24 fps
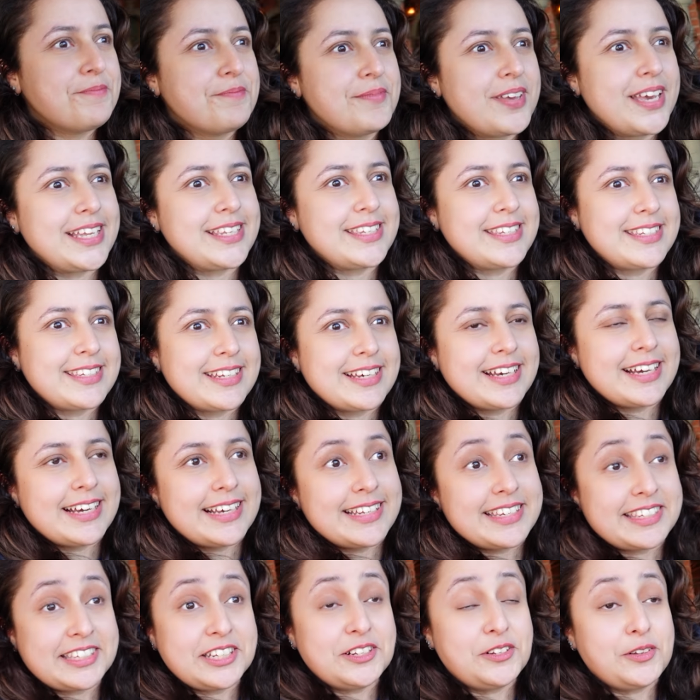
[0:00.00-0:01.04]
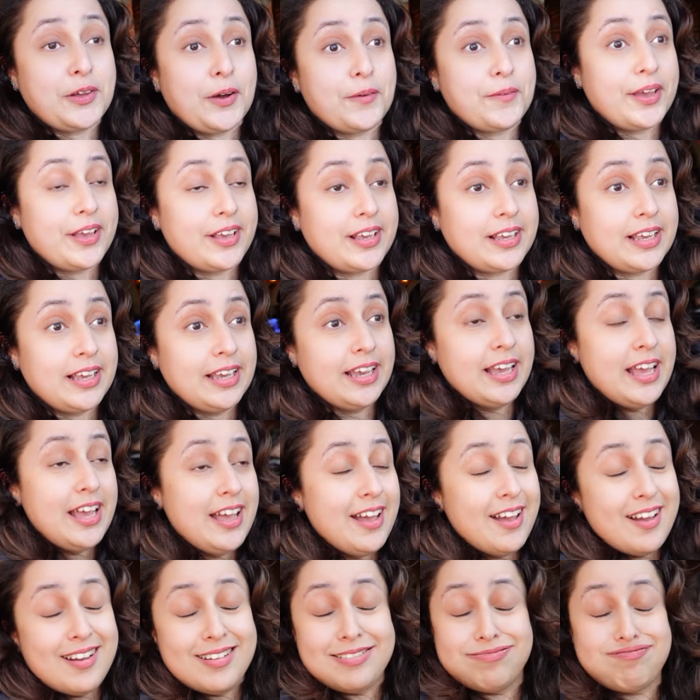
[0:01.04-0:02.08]
It's uh, still going.
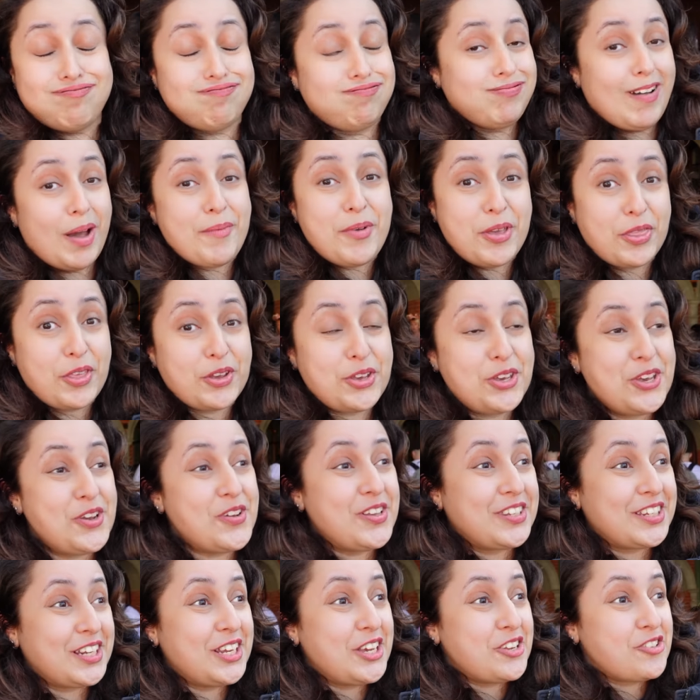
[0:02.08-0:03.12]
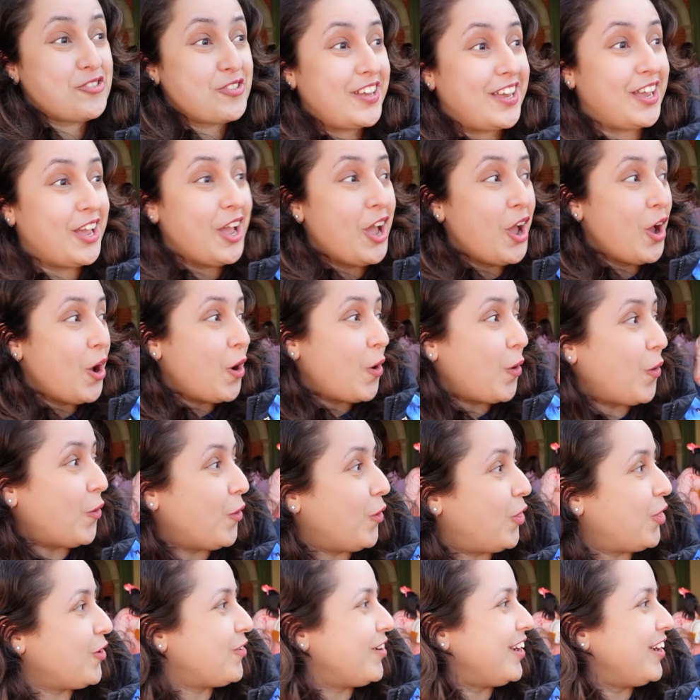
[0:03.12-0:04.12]
I mean, the queue is literally all